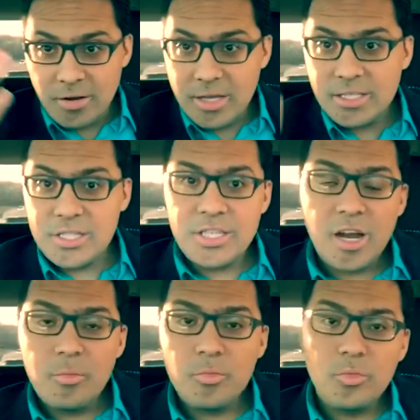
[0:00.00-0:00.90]
I just
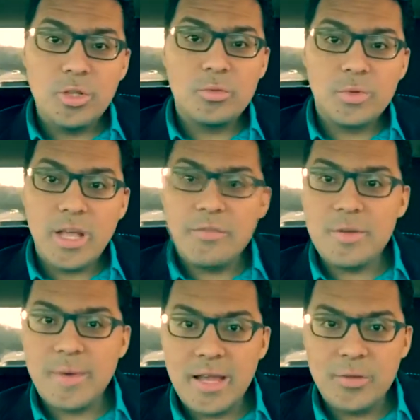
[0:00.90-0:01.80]
share them with
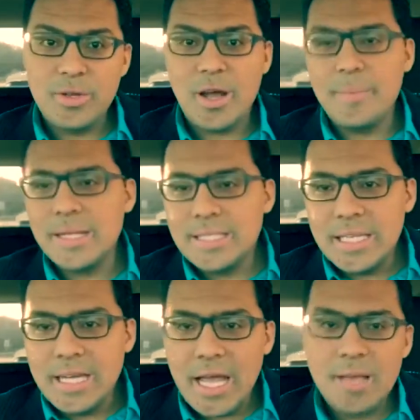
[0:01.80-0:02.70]
everybody without
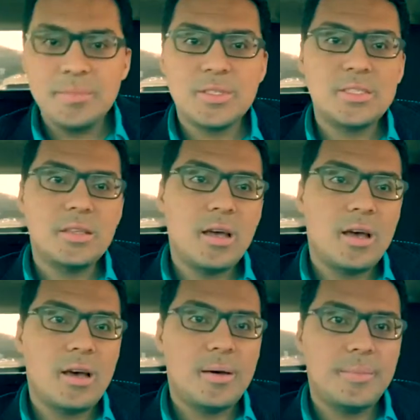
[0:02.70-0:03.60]
mentioning names,
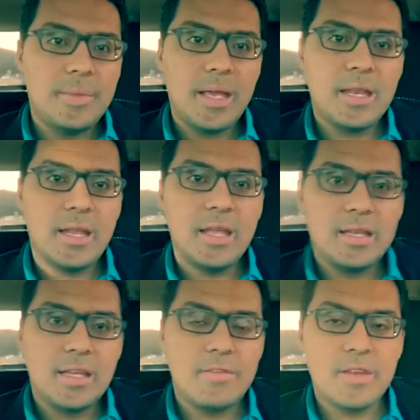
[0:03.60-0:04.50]

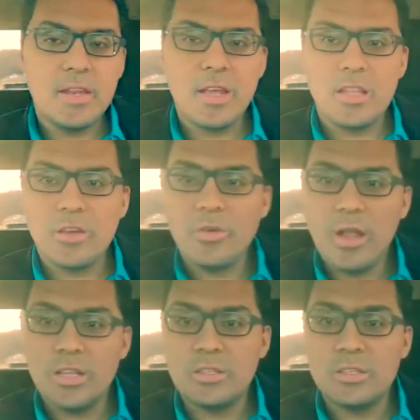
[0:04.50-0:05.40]
and giving the
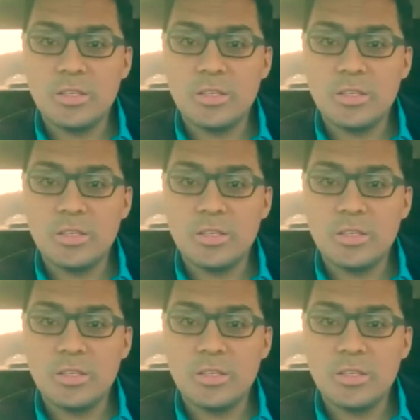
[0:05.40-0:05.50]
credit